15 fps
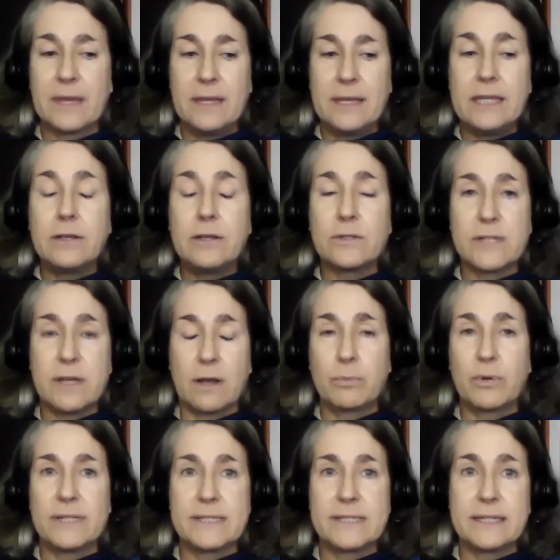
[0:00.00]
ECOSOC
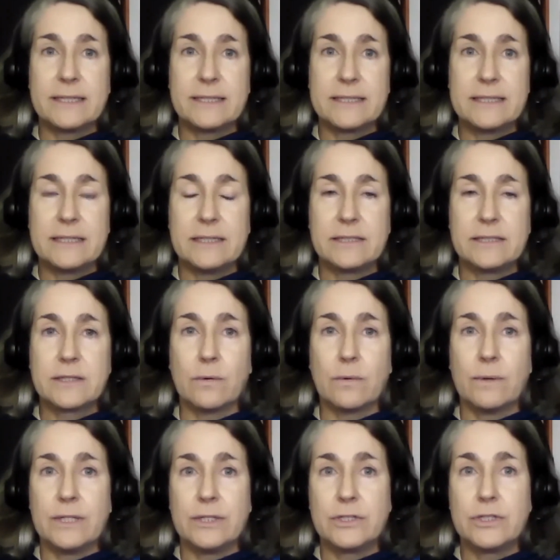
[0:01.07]
president is
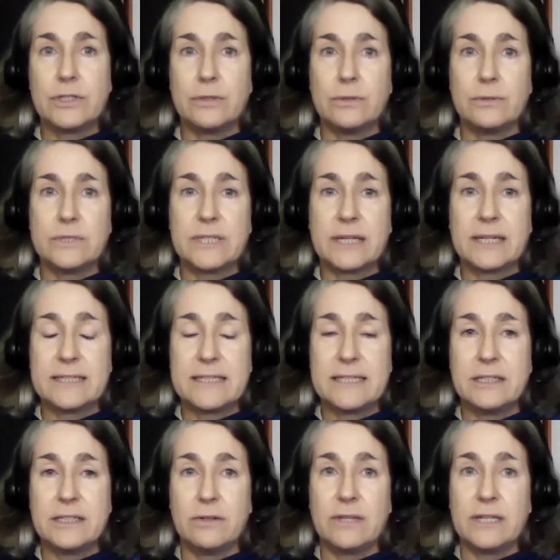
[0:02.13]
going to
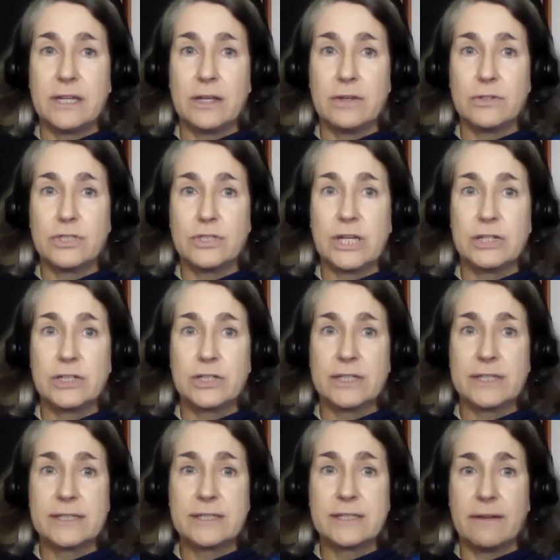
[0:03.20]
continue the
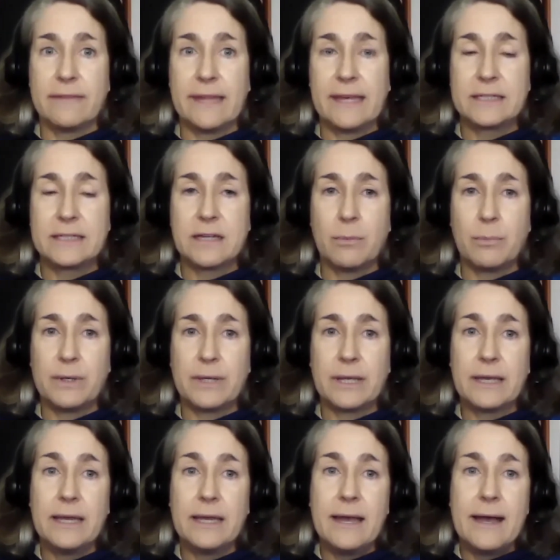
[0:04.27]
negotiations on that topic.